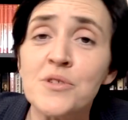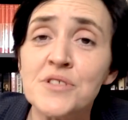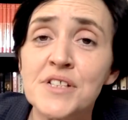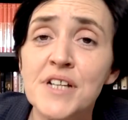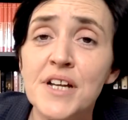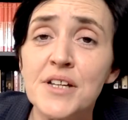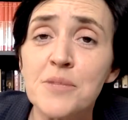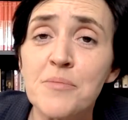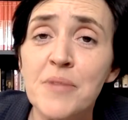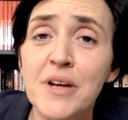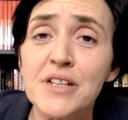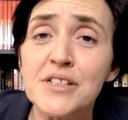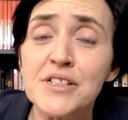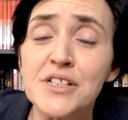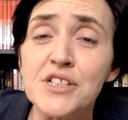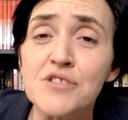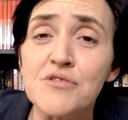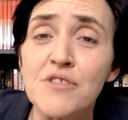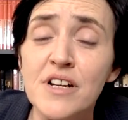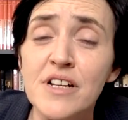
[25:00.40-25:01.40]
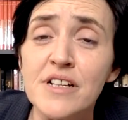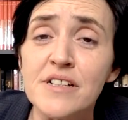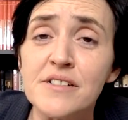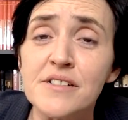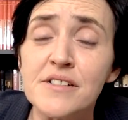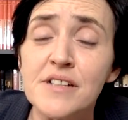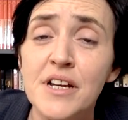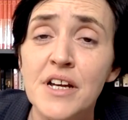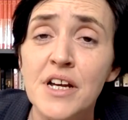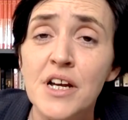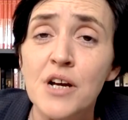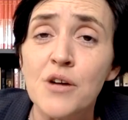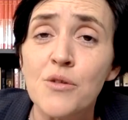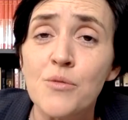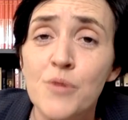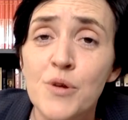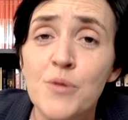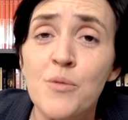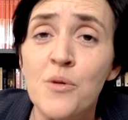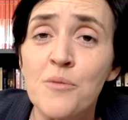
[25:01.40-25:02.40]
get the basics right.
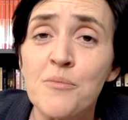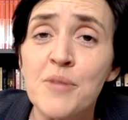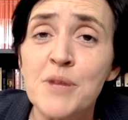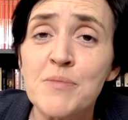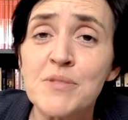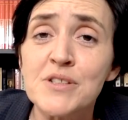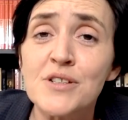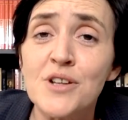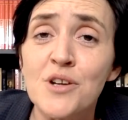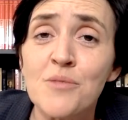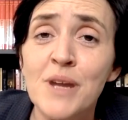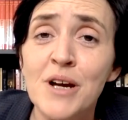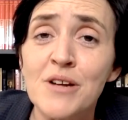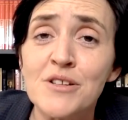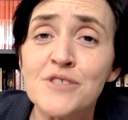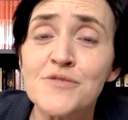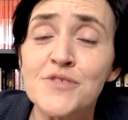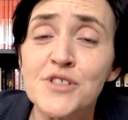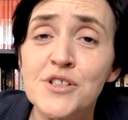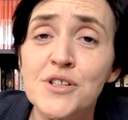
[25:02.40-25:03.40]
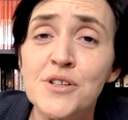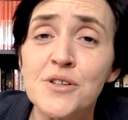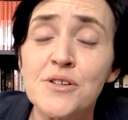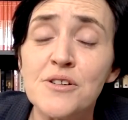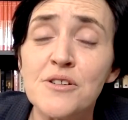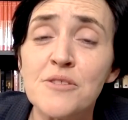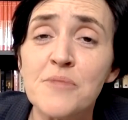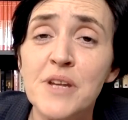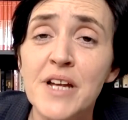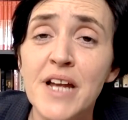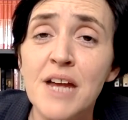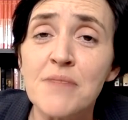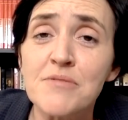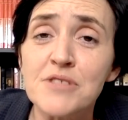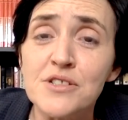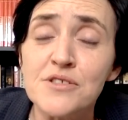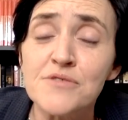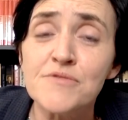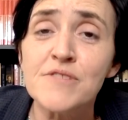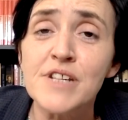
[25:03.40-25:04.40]
We want people to come out of school being
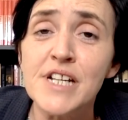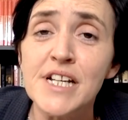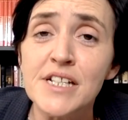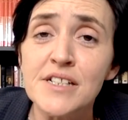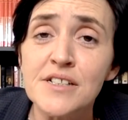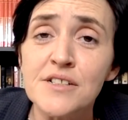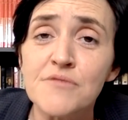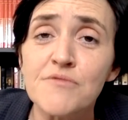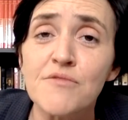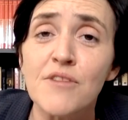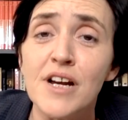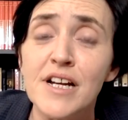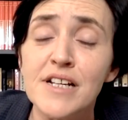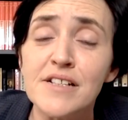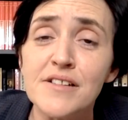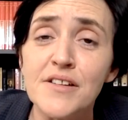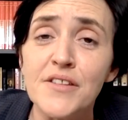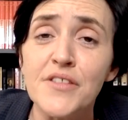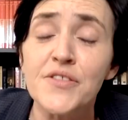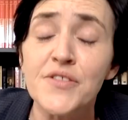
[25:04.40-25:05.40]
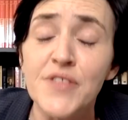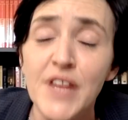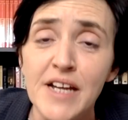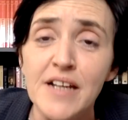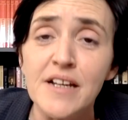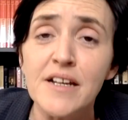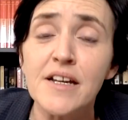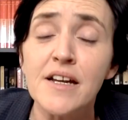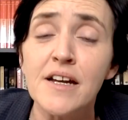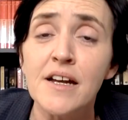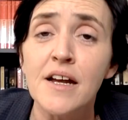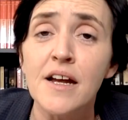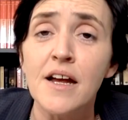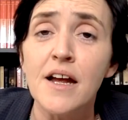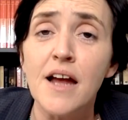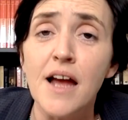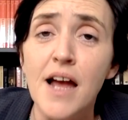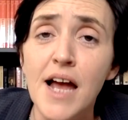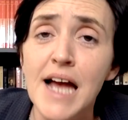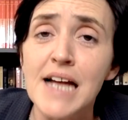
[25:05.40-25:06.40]
able to read, write, think,
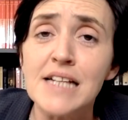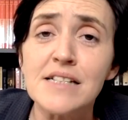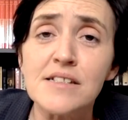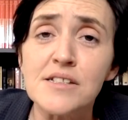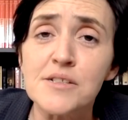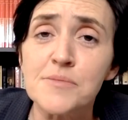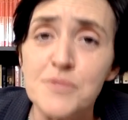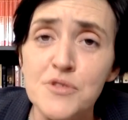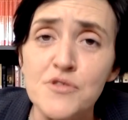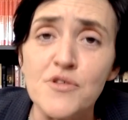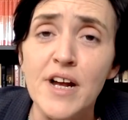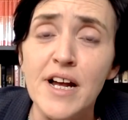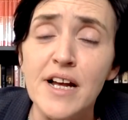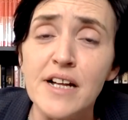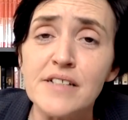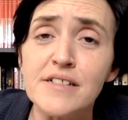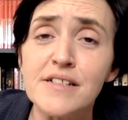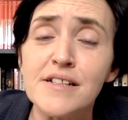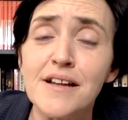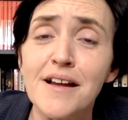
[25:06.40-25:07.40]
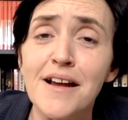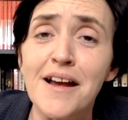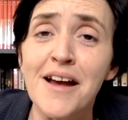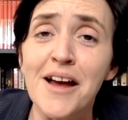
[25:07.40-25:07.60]
add, subtract,